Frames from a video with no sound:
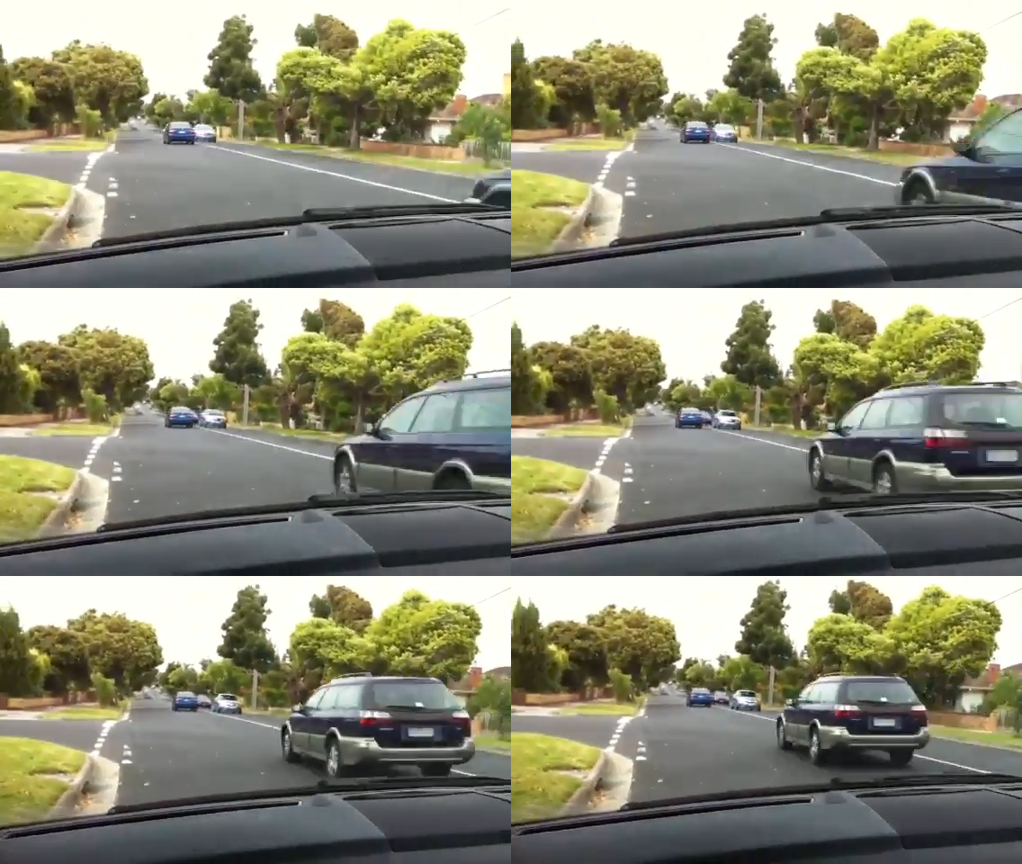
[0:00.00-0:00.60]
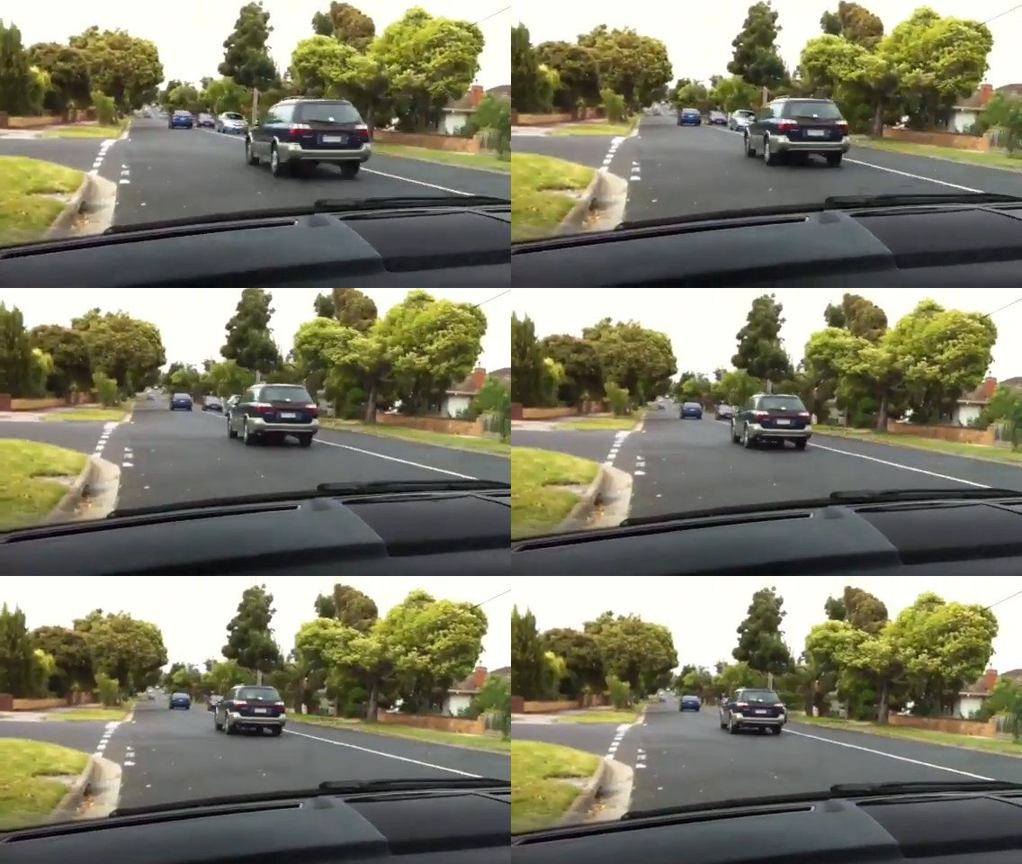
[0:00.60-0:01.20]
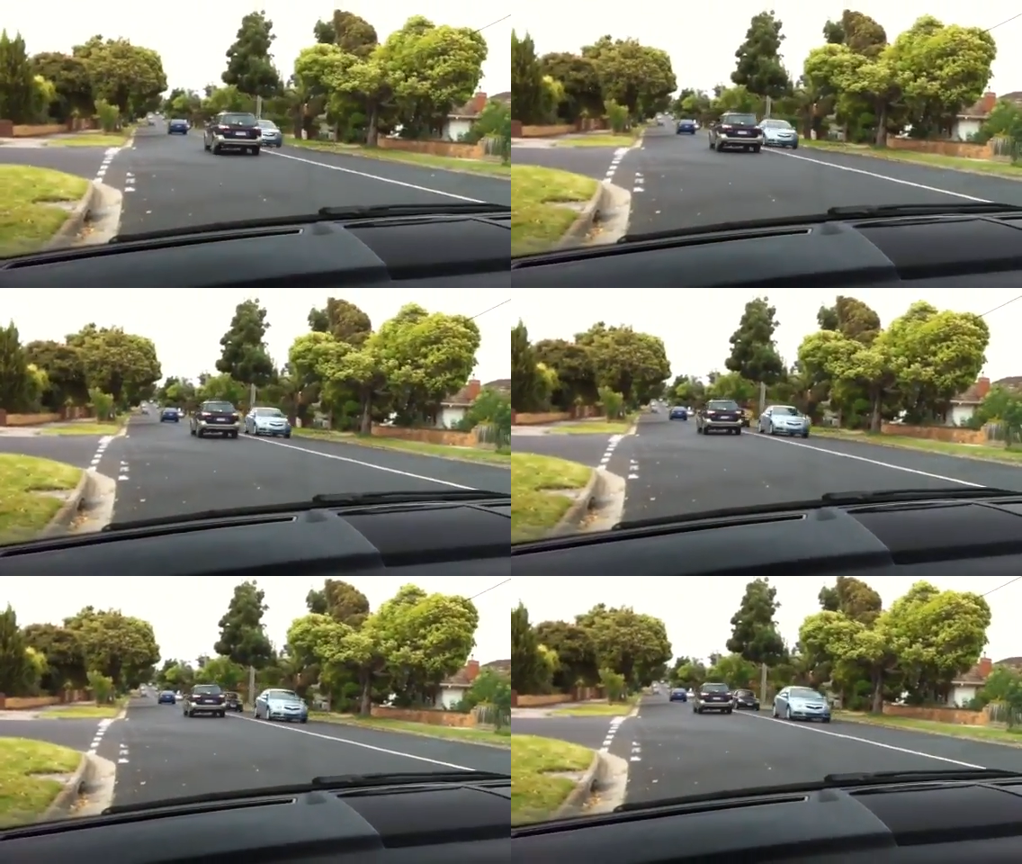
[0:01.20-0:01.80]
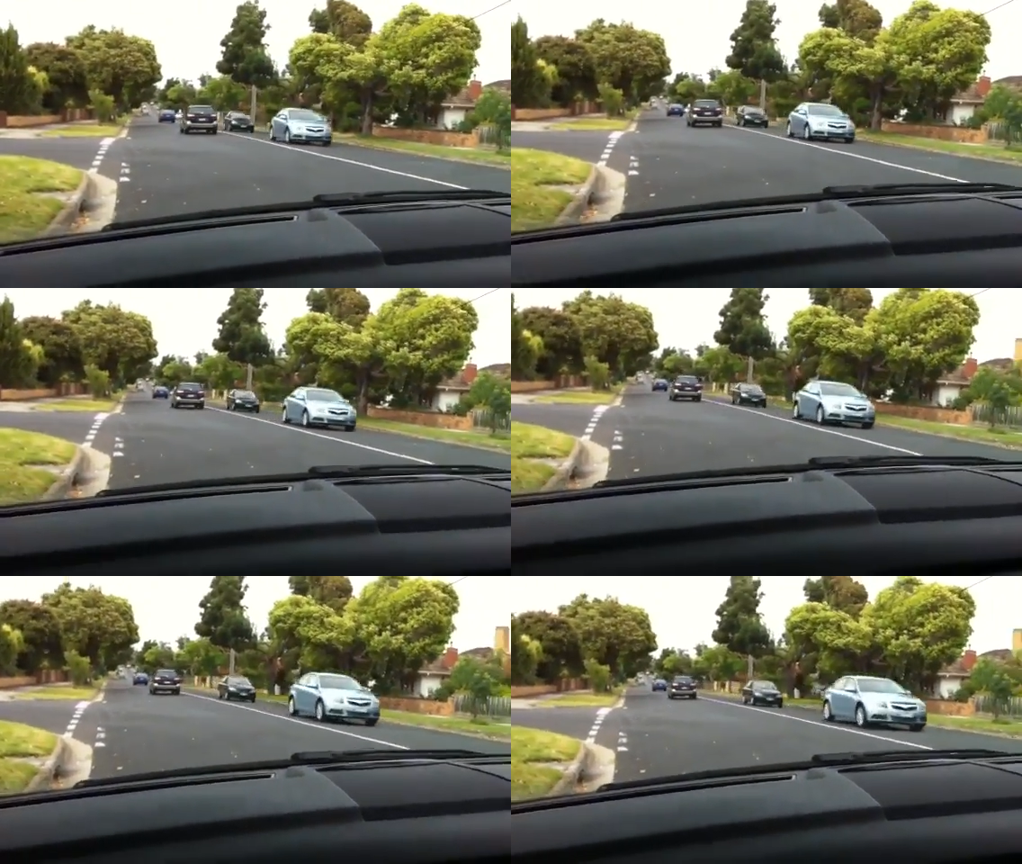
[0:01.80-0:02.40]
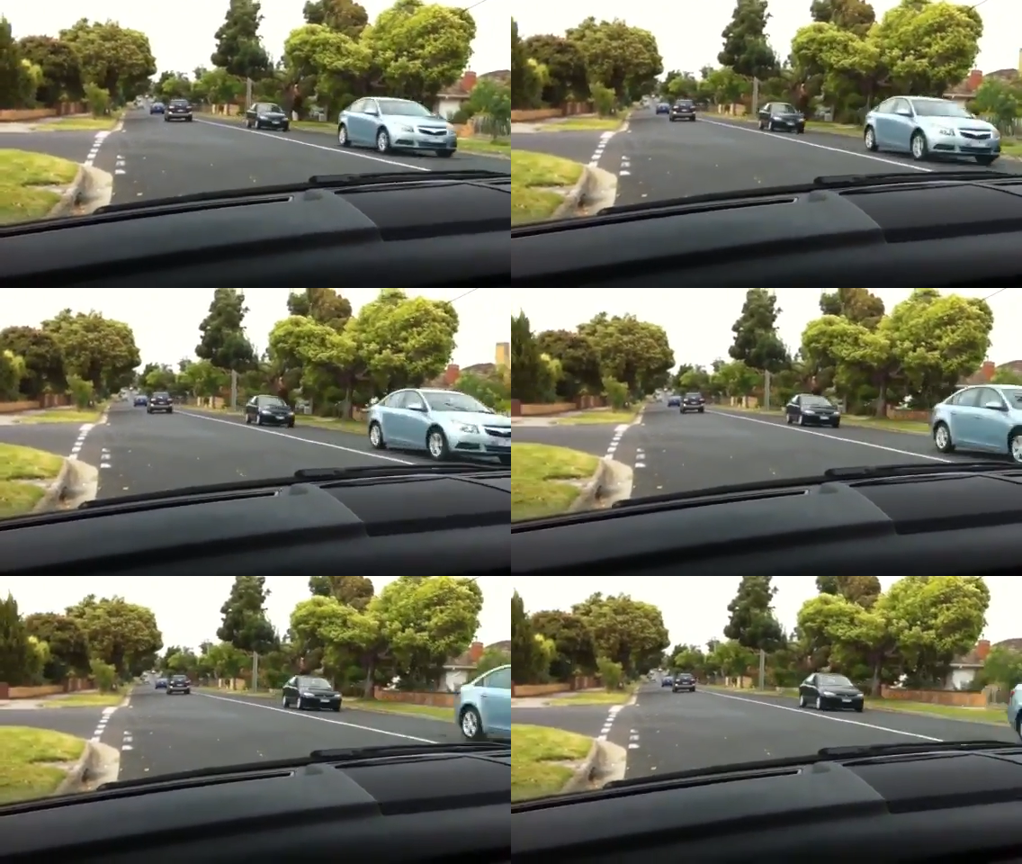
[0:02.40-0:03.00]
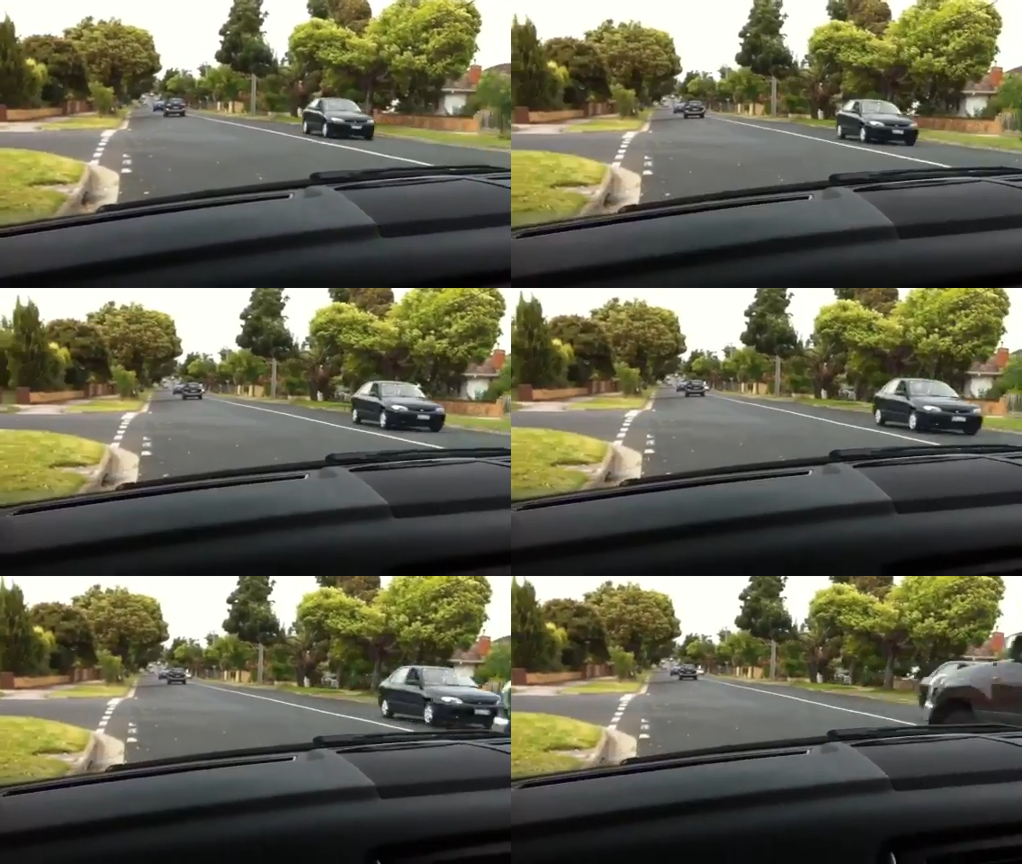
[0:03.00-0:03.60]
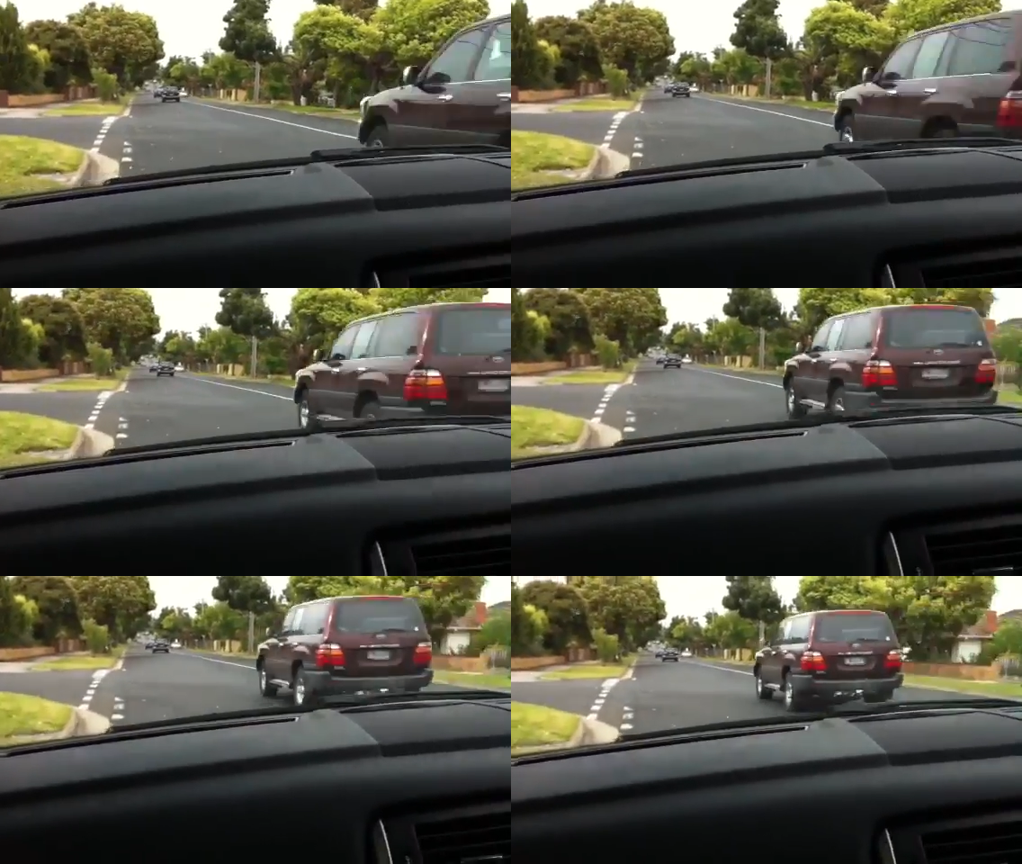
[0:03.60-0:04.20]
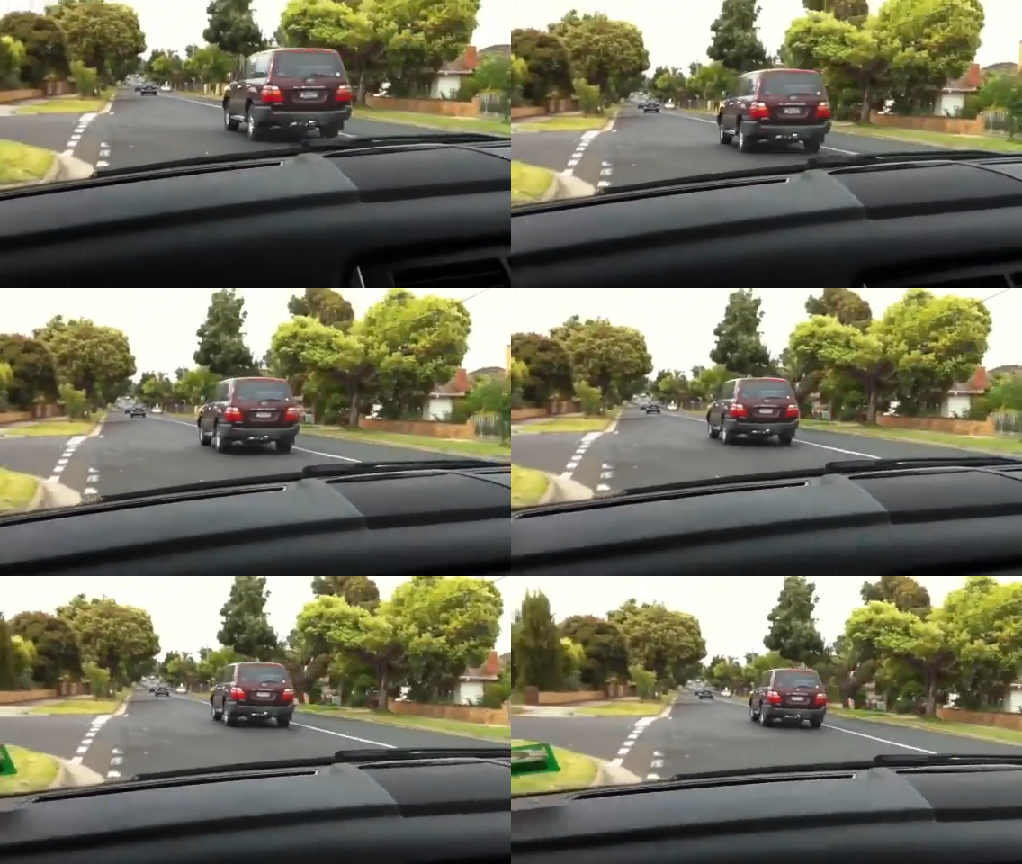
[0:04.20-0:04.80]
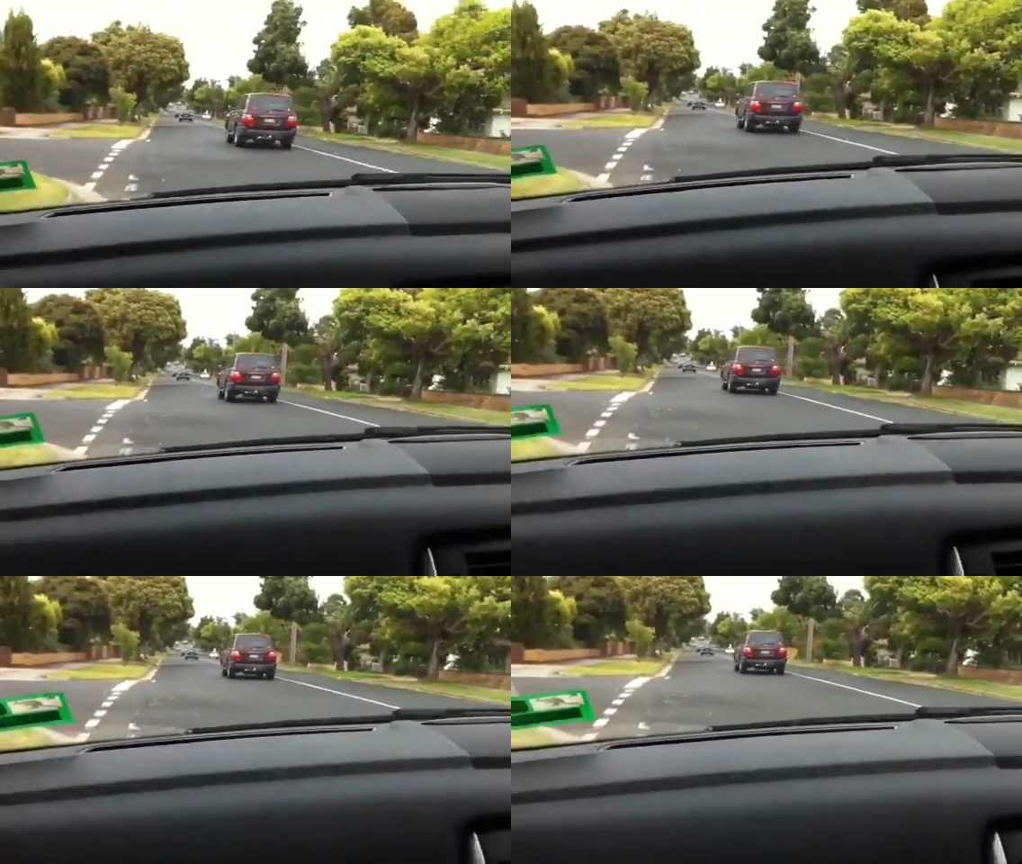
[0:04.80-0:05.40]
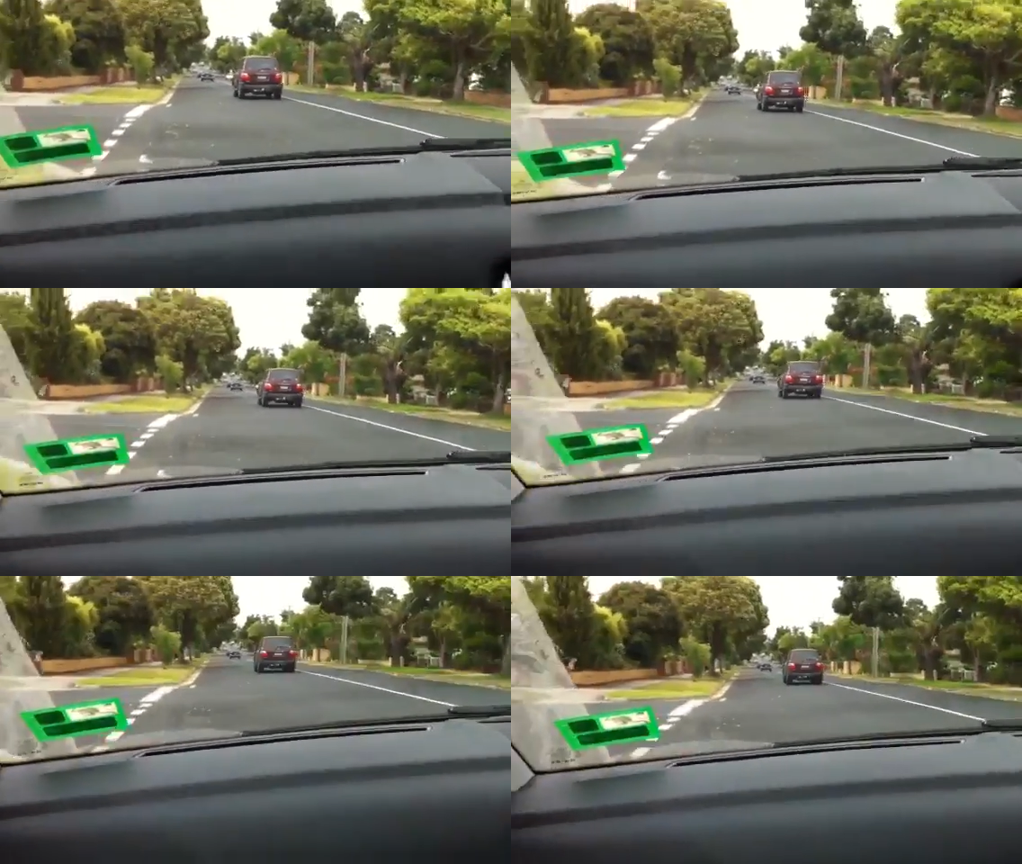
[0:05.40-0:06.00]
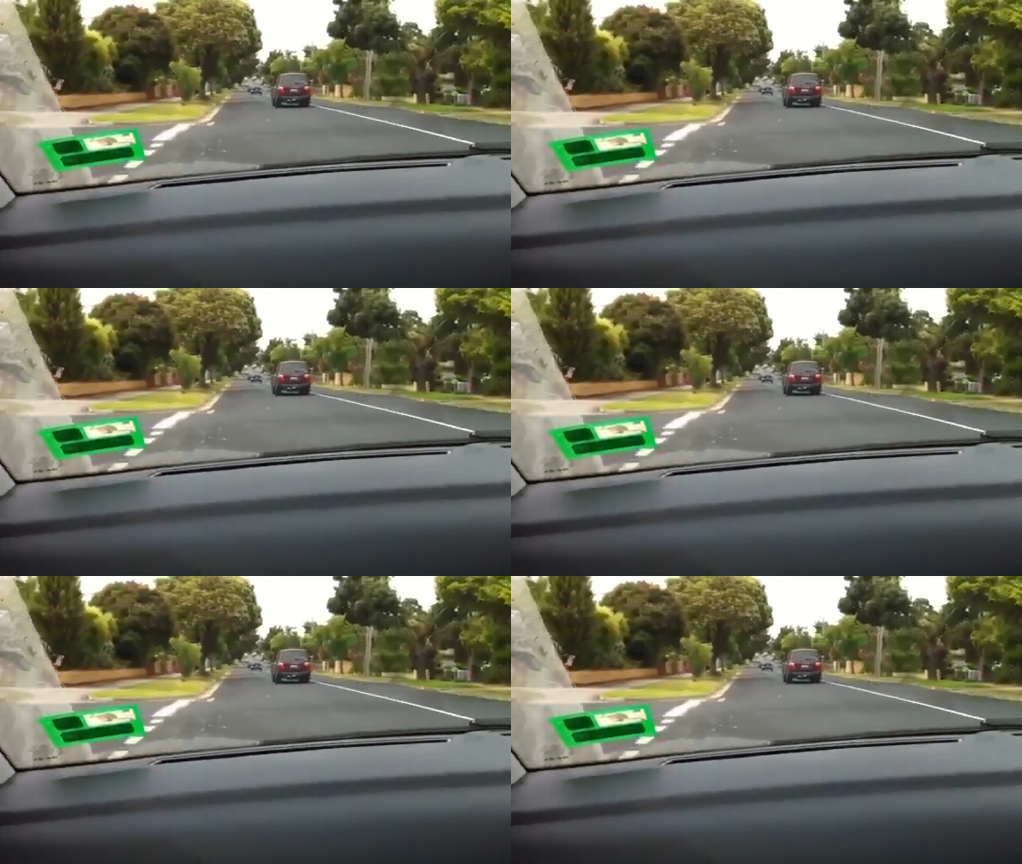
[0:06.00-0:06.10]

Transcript: No face is visible, so there are no lips to read.